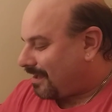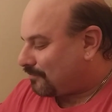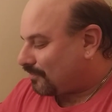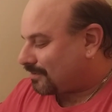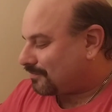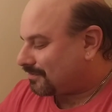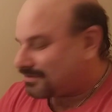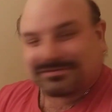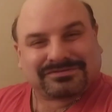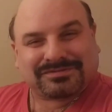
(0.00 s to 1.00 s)
More
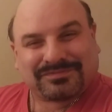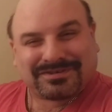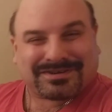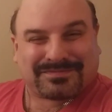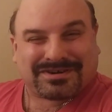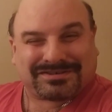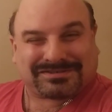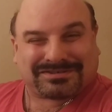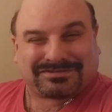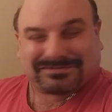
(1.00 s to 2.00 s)
commercials. More
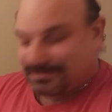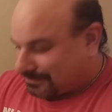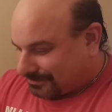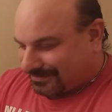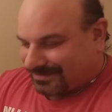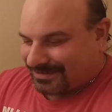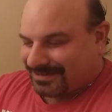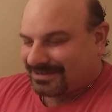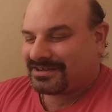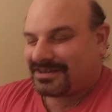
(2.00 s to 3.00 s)
commercials.
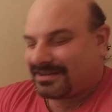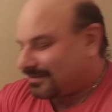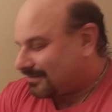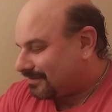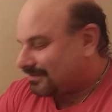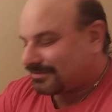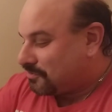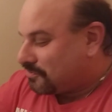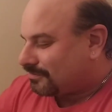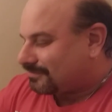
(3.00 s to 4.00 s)

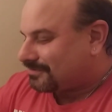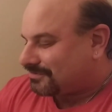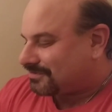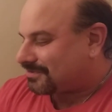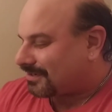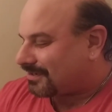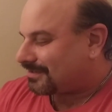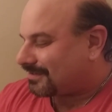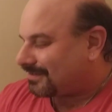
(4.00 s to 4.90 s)
Google, you suck.